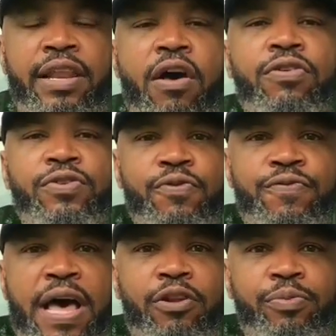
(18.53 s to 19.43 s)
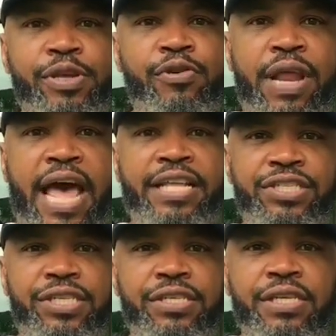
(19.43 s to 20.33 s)
And also follow me on
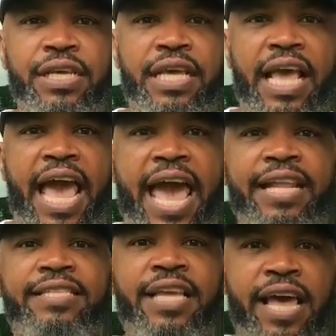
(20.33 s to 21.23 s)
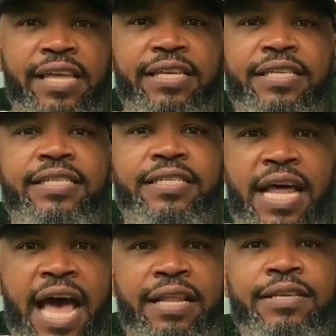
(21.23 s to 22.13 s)
IG at
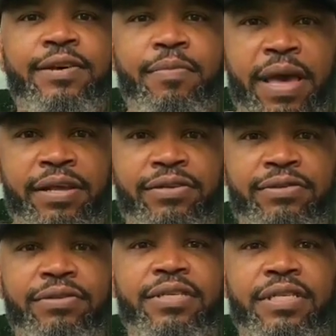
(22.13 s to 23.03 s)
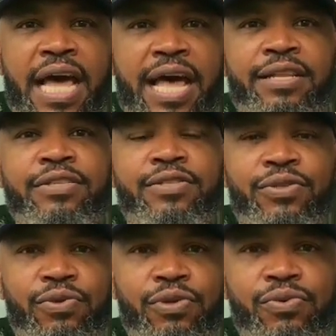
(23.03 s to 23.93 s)

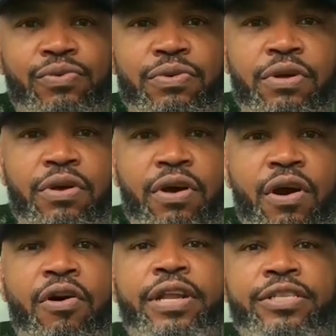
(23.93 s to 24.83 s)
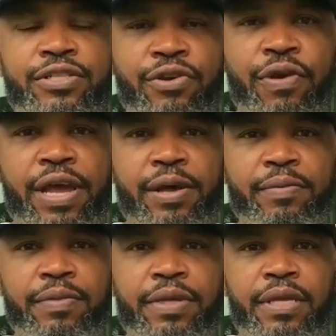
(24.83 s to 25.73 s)
tank.commander.zulu on Instagram.
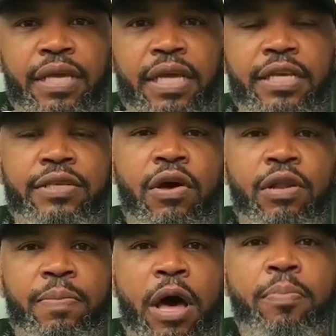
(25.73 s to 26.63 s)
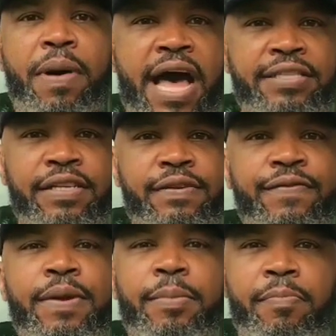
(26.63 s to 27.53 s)
It's all about
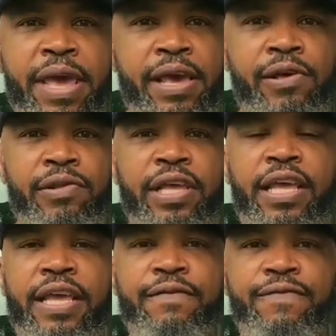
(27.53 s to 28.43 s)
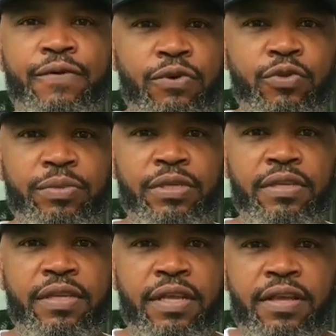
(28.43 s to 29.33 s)
positive male enforcement.
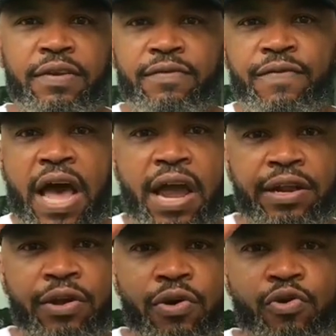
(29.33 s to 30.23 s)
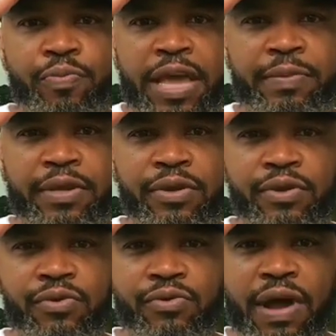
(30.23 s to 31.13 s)
Firing the hole, baby.
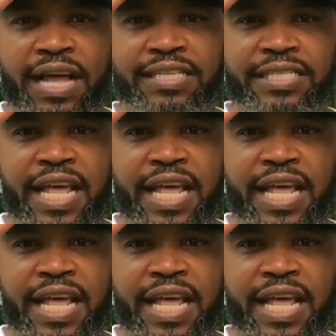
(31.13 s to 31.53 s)
Rock